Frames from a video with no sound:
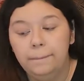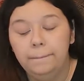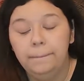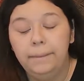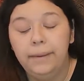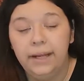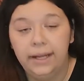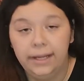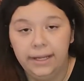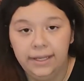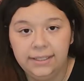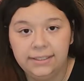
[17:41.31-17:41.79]

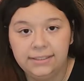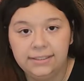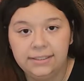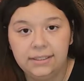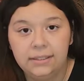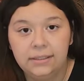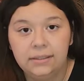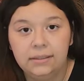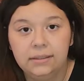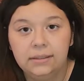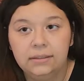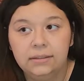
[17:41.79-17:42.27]
but
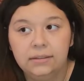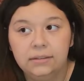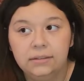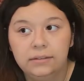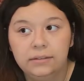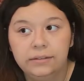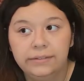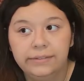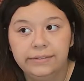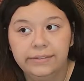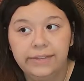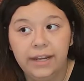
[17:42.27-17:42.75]

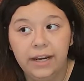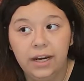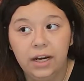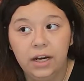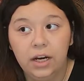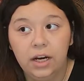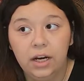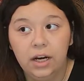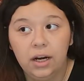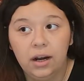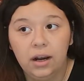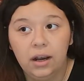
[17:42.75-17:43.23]

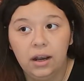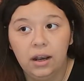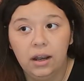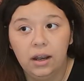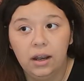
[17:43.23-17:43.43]
they're